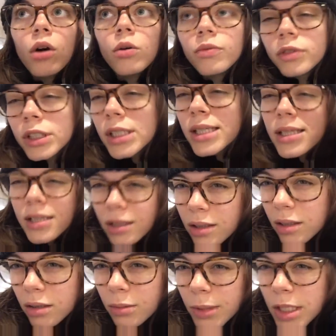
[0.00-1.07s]
Hopefully it's still
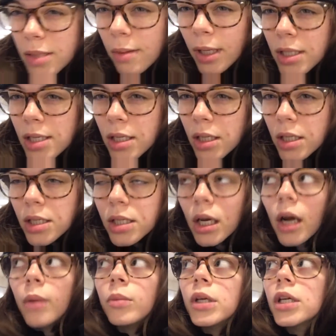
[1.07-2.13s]
a little bit spicy this
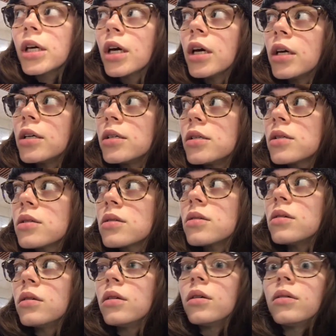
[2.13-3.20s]
time because,
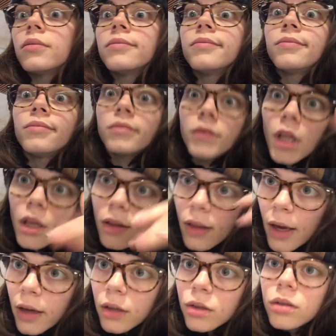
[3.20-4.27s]
you know,
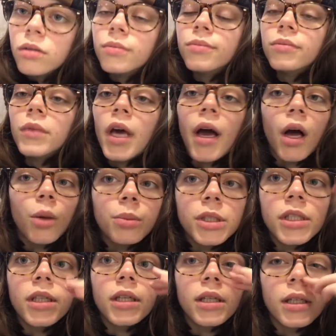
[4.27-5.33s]
that'll help
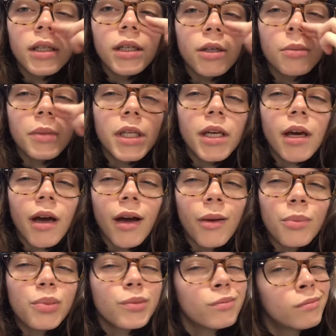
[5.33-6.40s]
to clear me up.